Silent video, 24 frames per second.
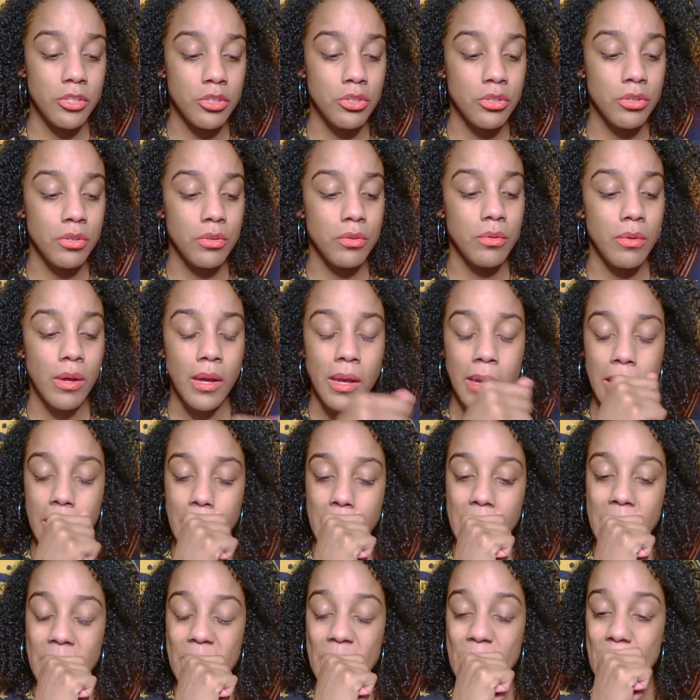to
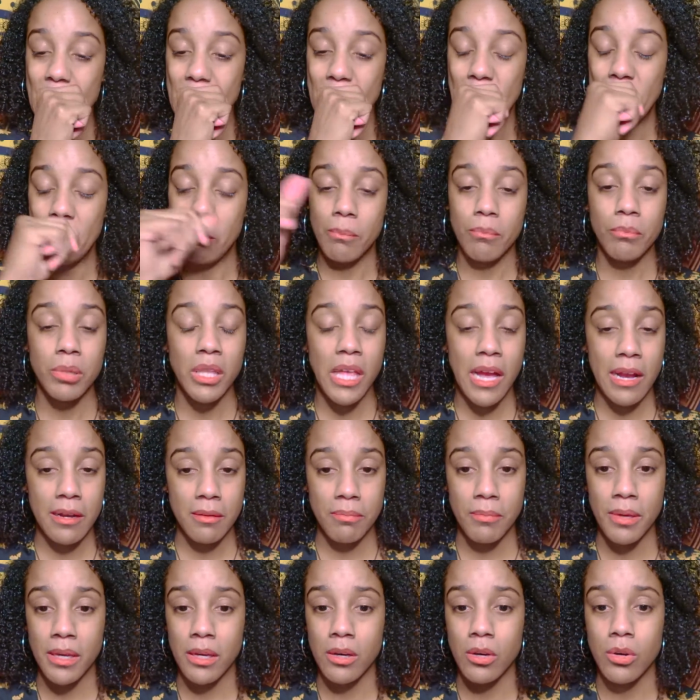um,
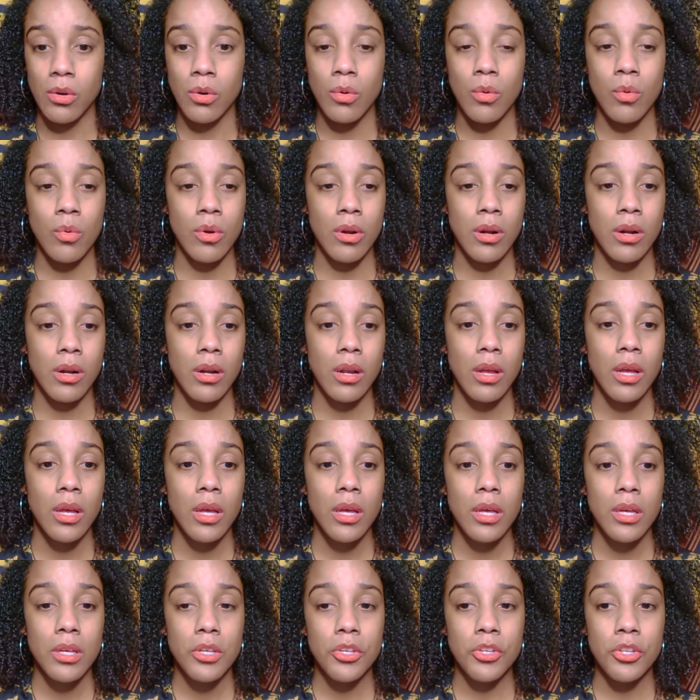blackmail or,
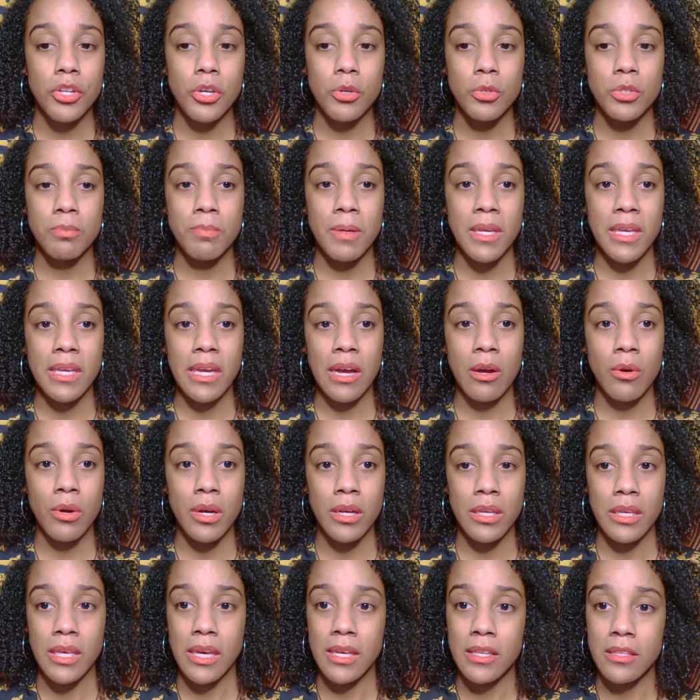you know, speak out
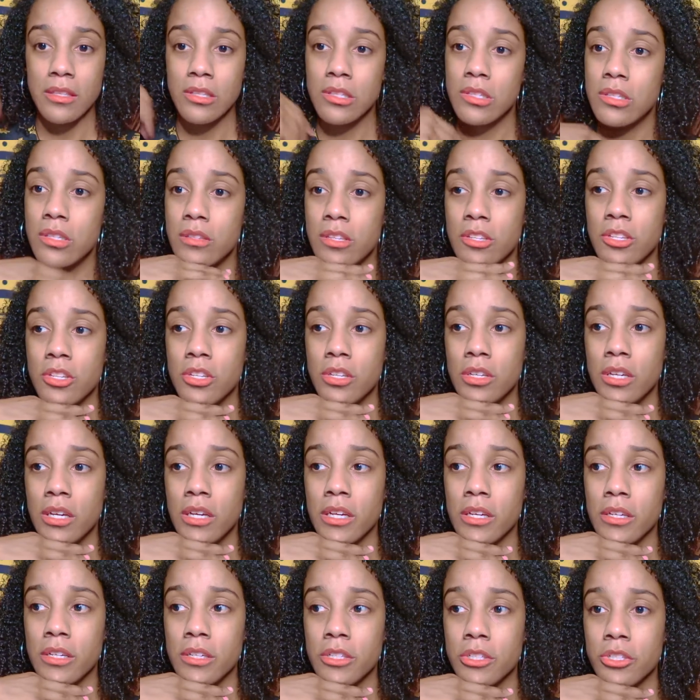against
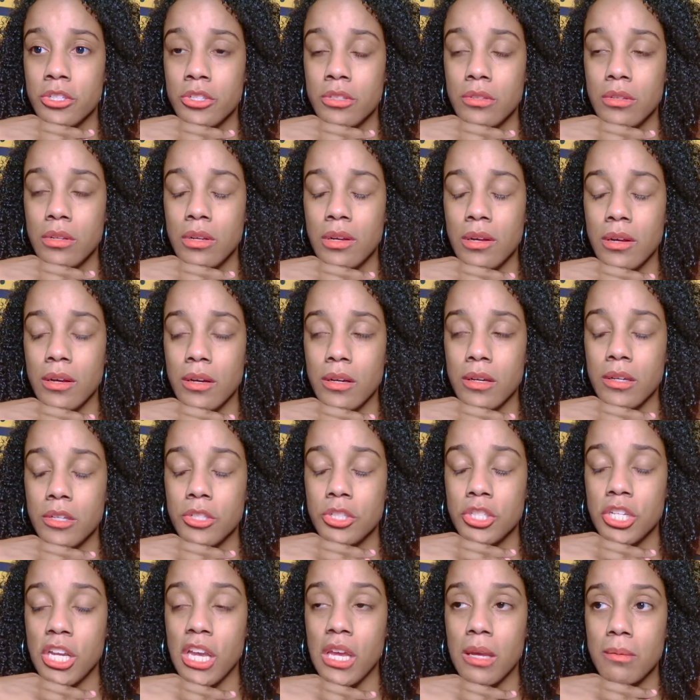uh, uh,
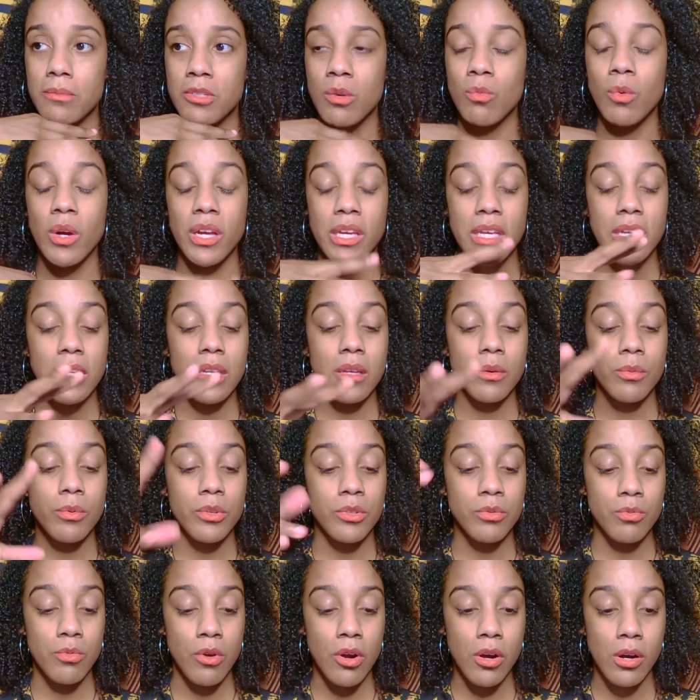James and what he did
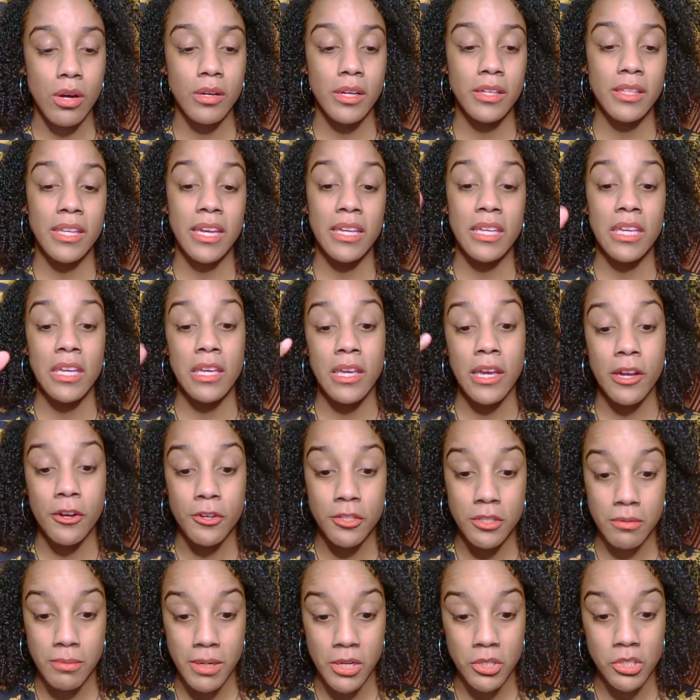was wrong and that he
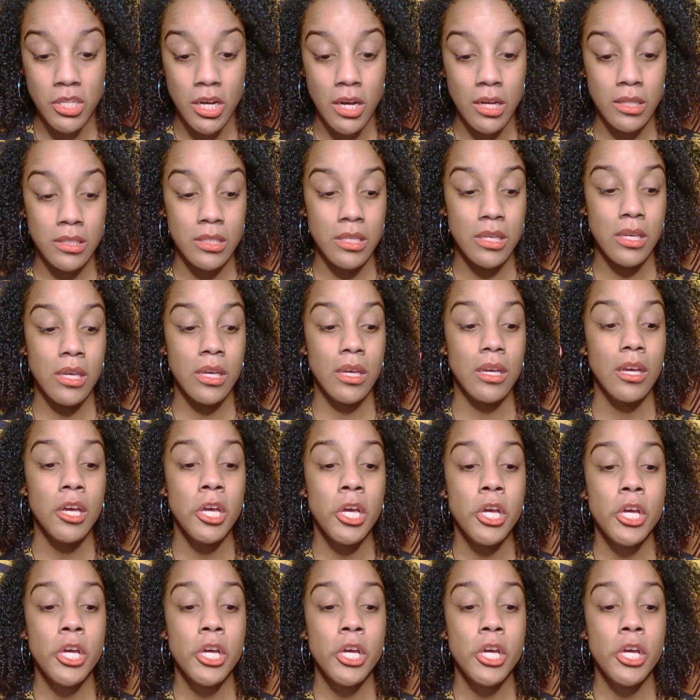cares about Tati.